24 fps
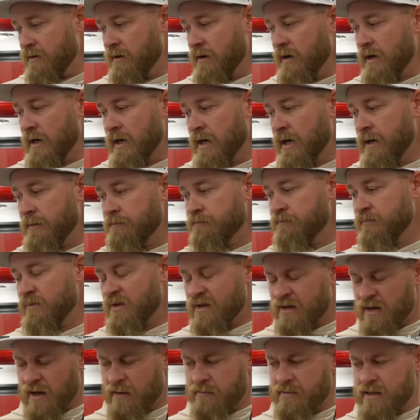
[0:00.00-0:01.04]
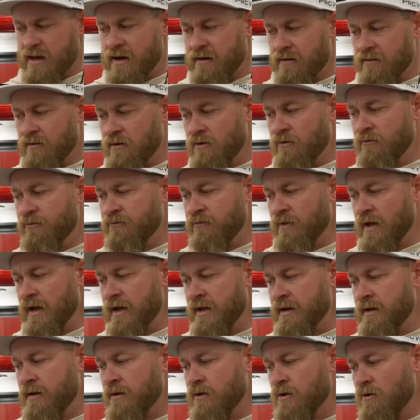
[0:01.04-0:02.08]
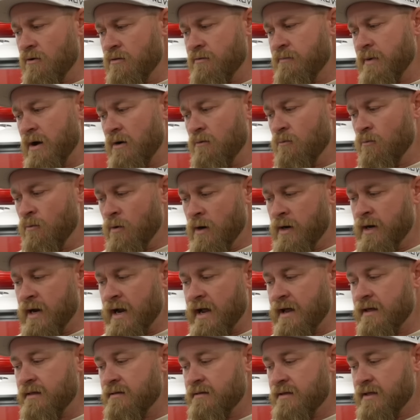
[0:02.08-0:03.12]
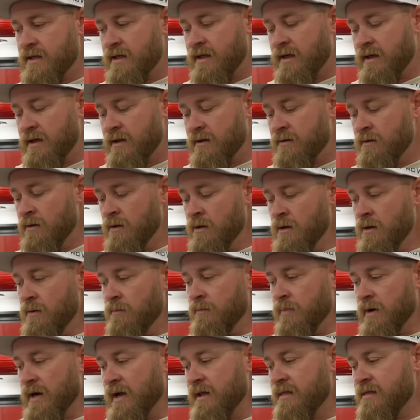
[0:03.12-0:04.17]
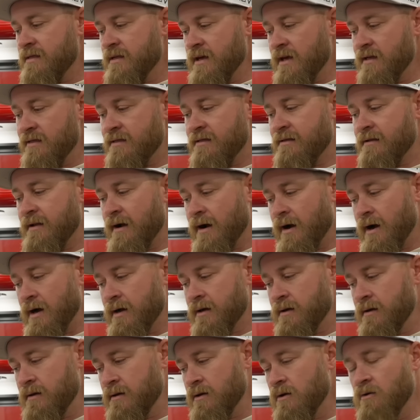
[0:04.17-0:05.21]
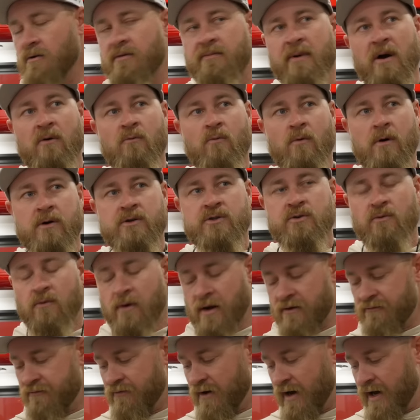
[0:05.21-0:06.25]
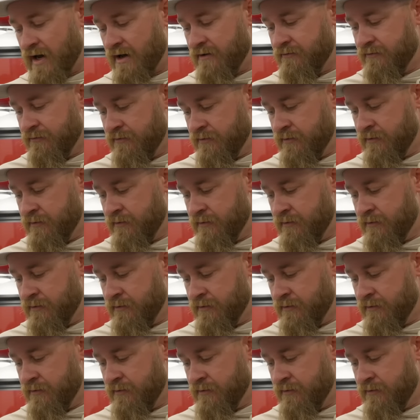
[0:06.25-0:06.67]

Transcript: Um, comes out a little flighted. Goes about 119, but I'd say stock goes about 125.